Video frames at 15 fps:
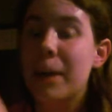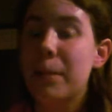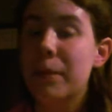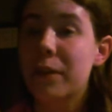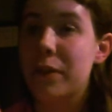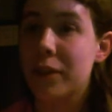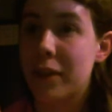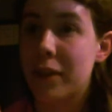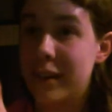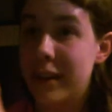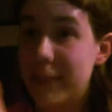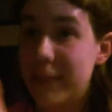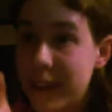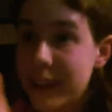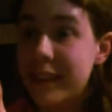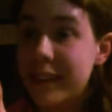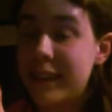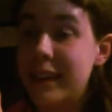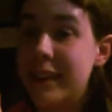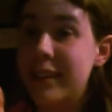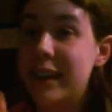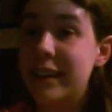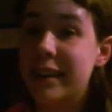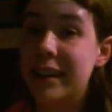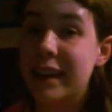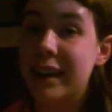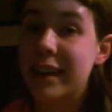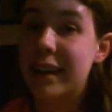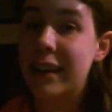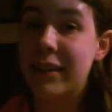a couple of sorts. I want to see them get
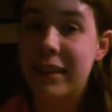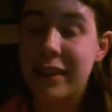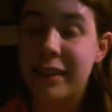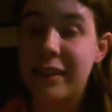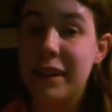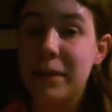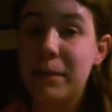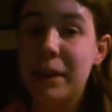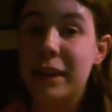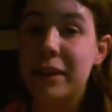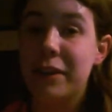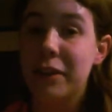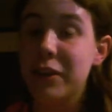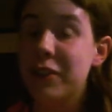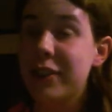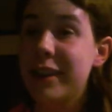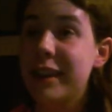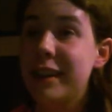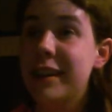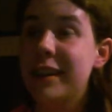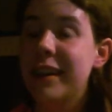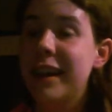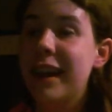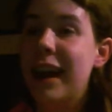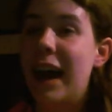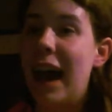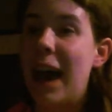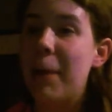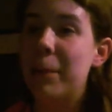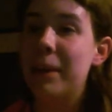together. I want to see them be gushy and
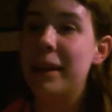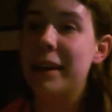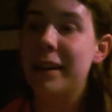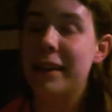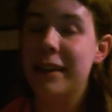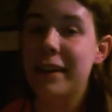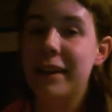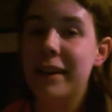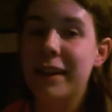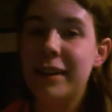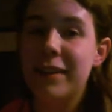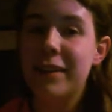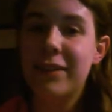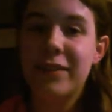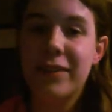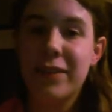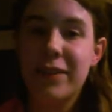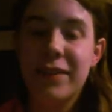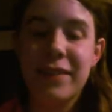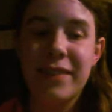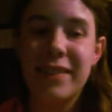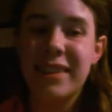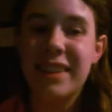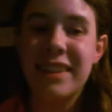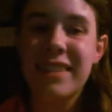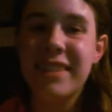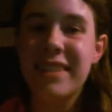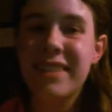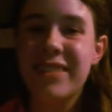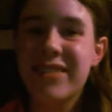happy and
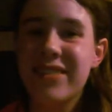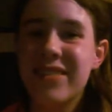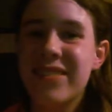just,